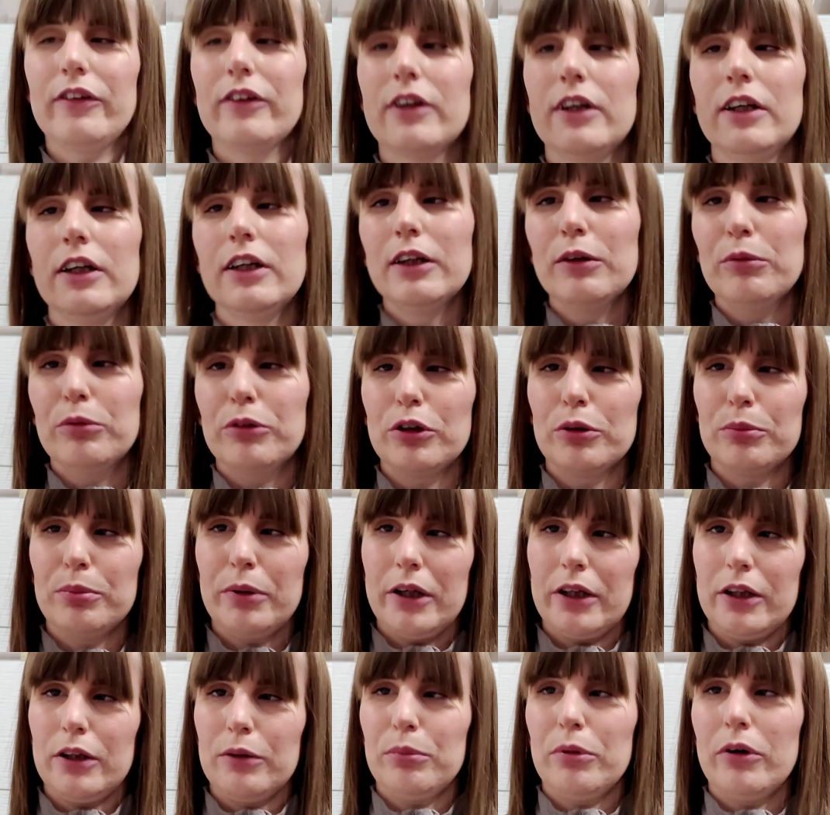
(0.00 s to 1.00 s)
that's clearly what you're
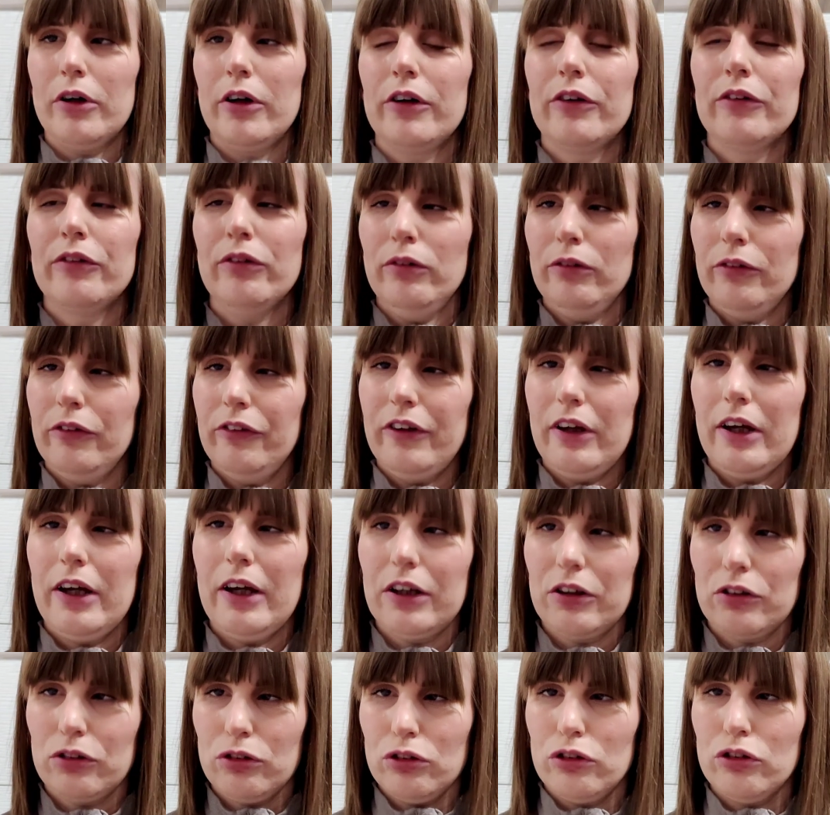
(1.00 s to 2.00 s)
paying the price for, is
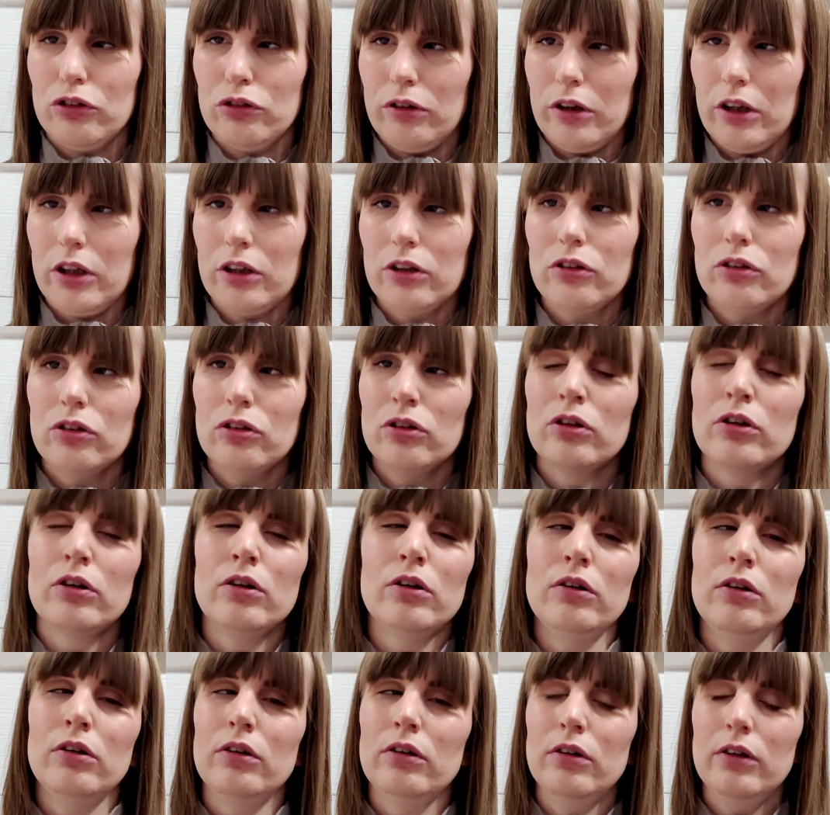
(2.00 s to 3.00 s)
that extra stretch
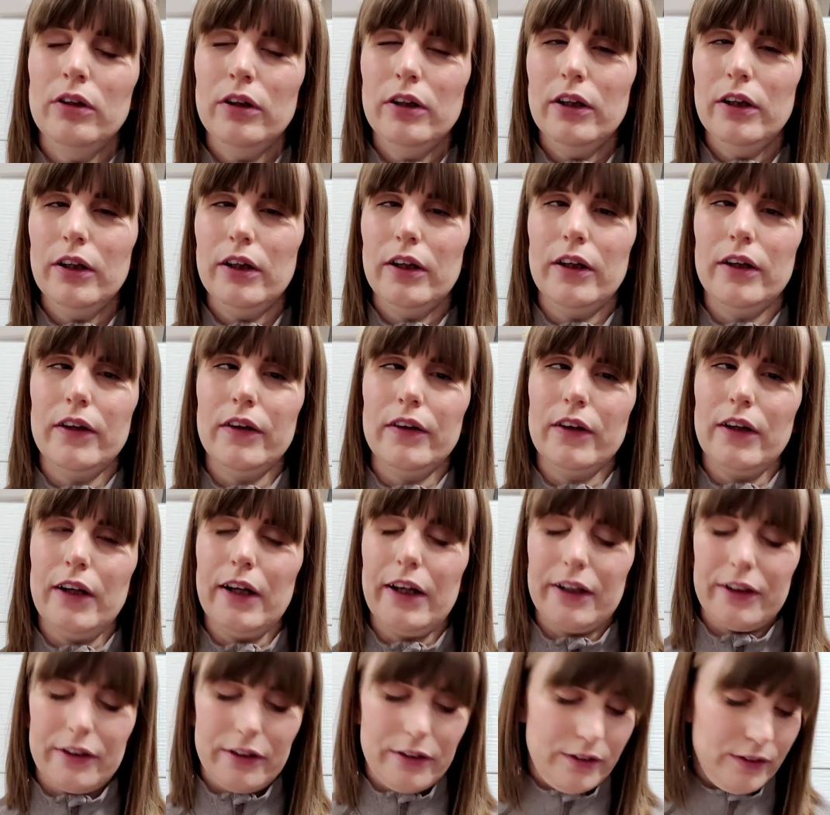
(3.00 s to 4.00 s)
in
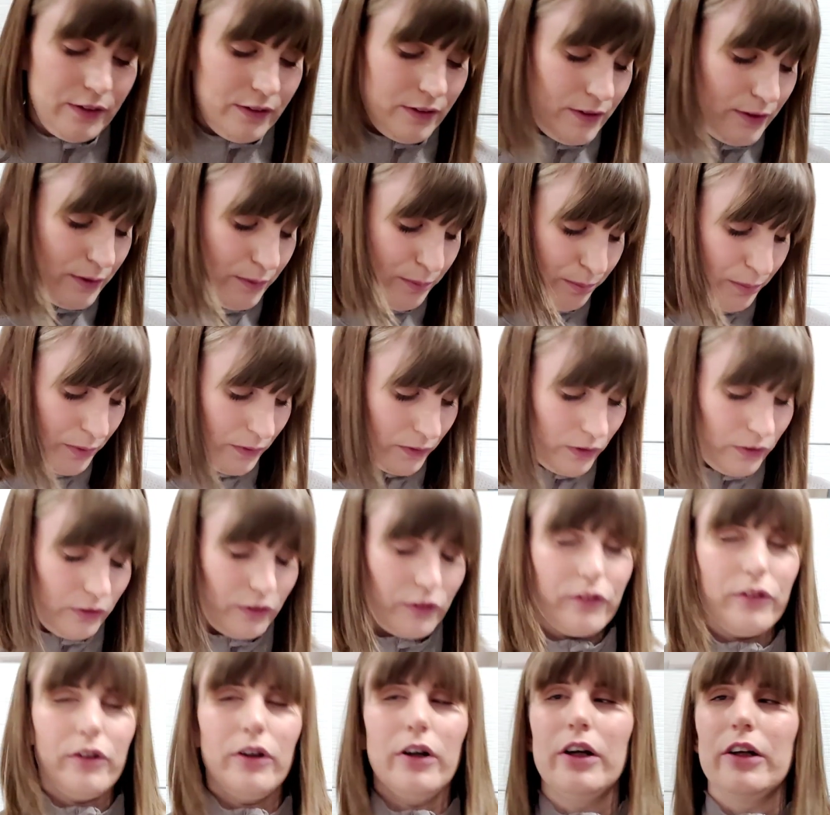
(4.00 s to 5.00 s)
the leggings. But the
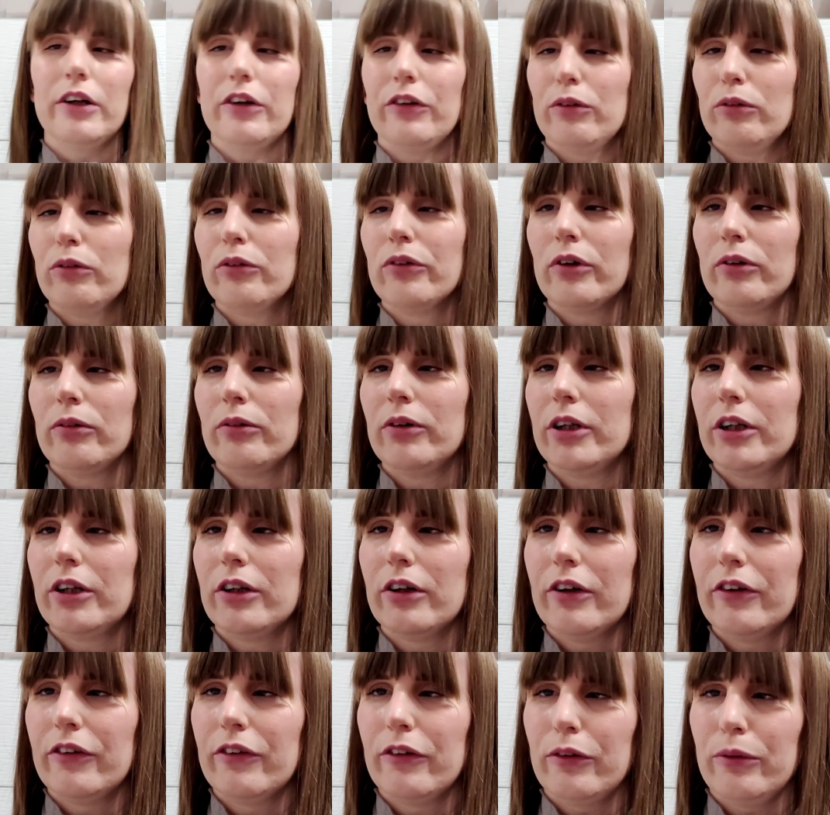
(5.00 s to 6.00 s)
design is also
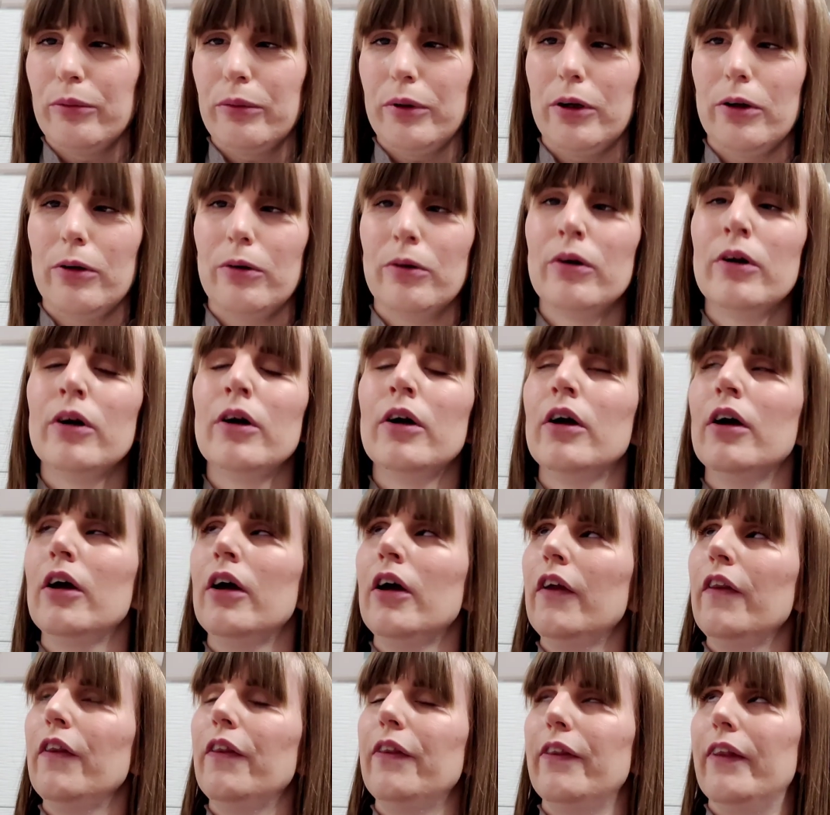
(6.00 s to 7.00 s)
really nice as well.
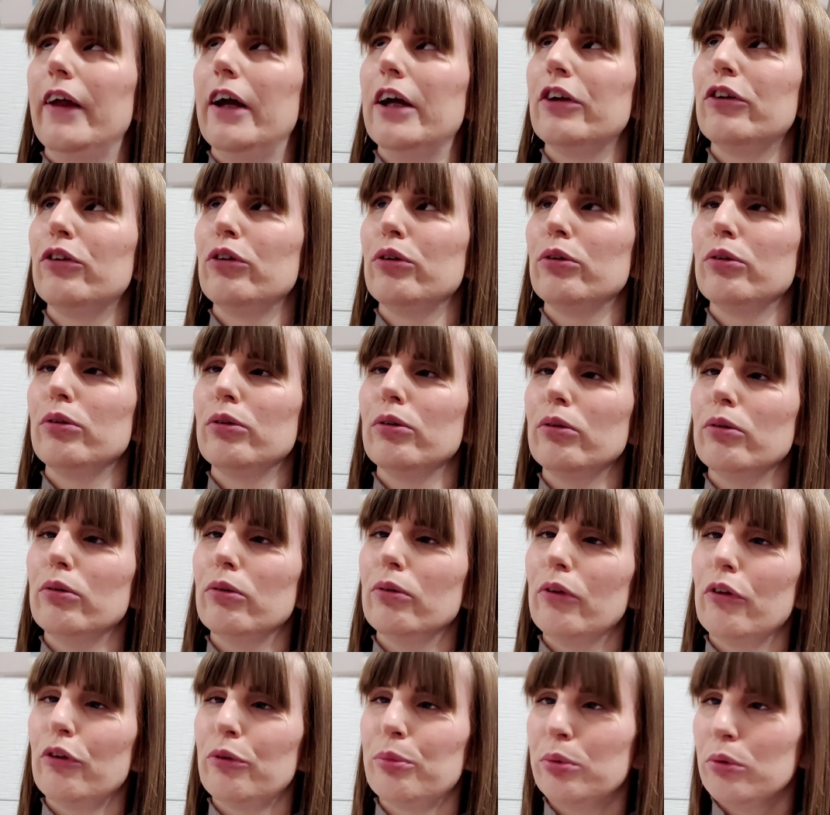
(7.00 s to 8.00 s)
They
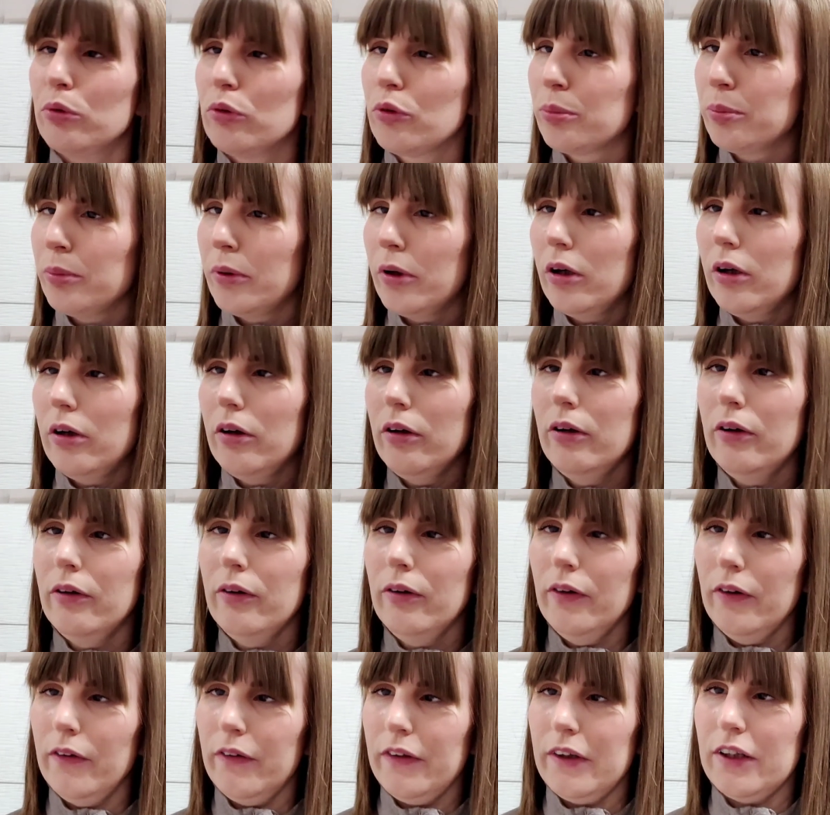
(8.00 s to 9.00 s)
do the sports bra
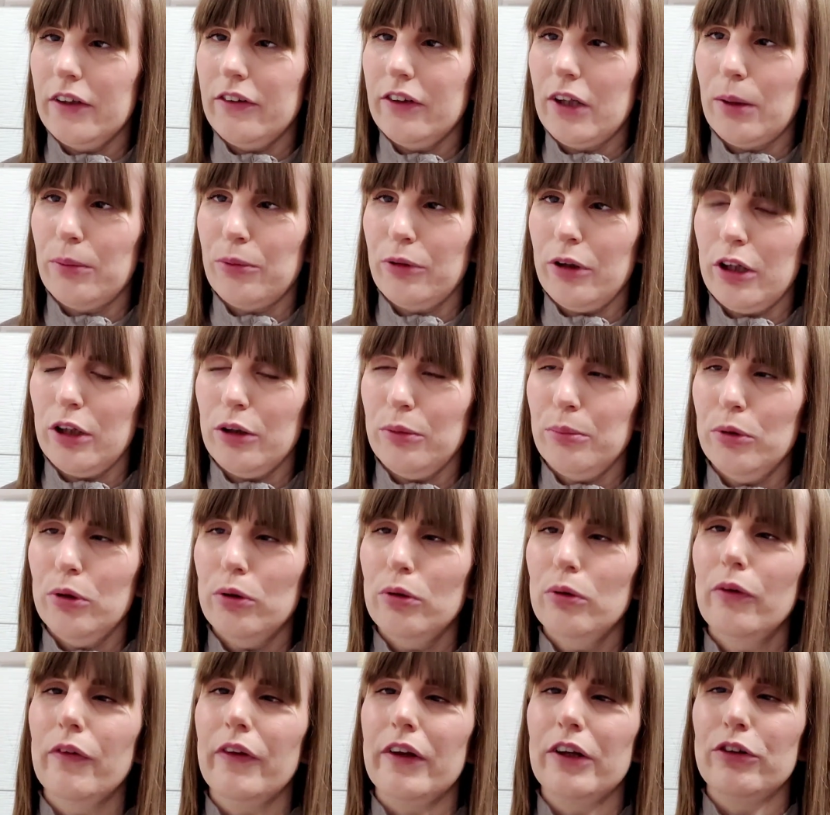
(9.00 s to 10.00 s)
and the Adapt
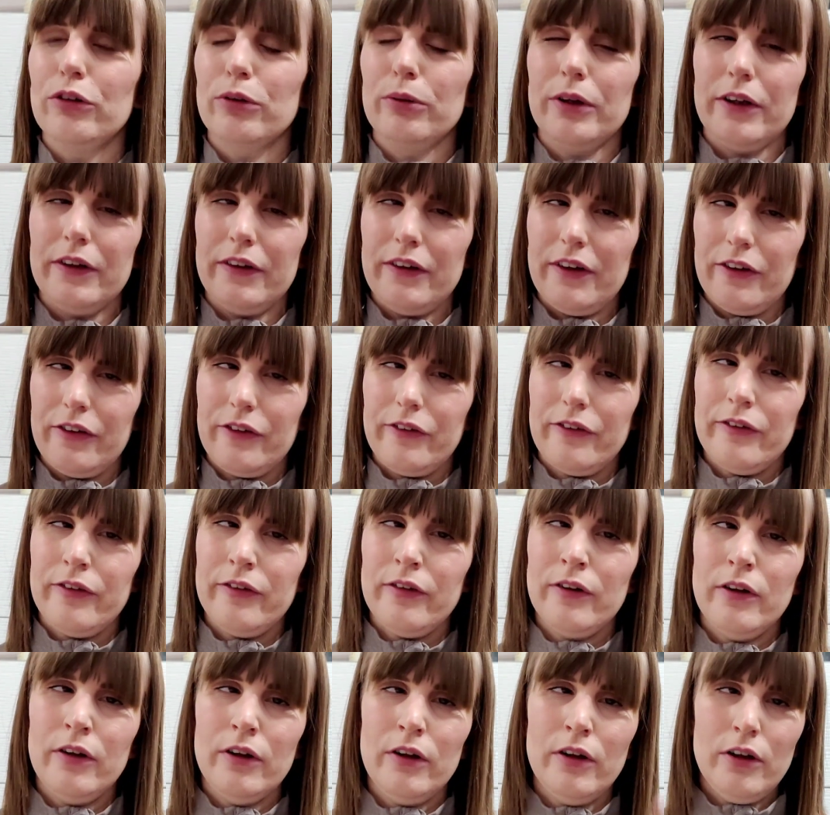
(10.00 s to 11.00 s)
Animal. They do it in
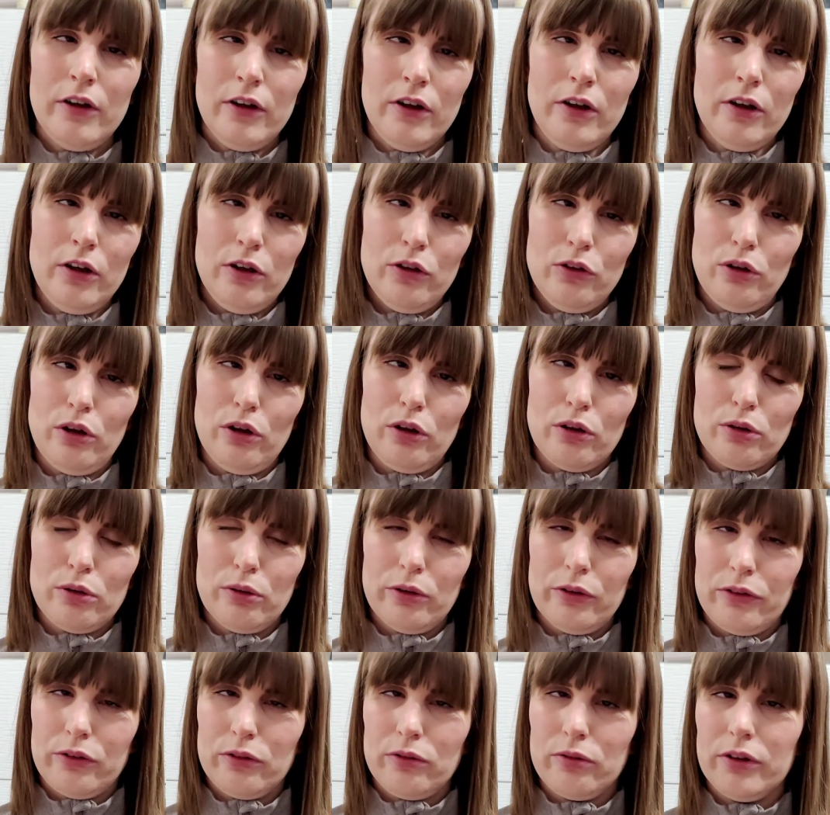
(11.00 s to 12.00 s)
this
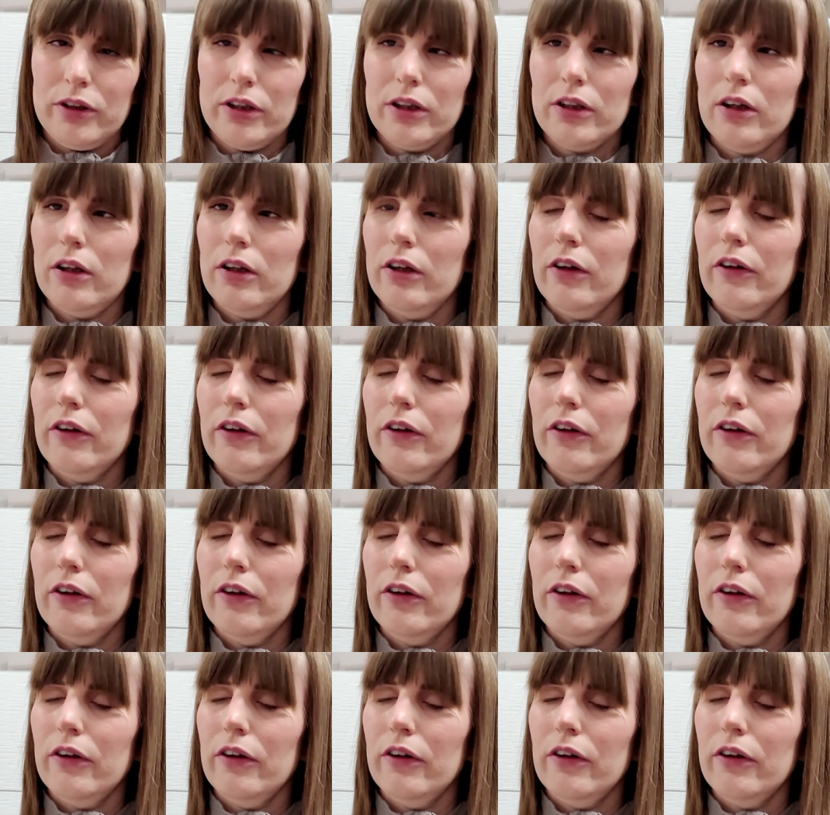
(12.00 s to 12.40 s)
turquoise green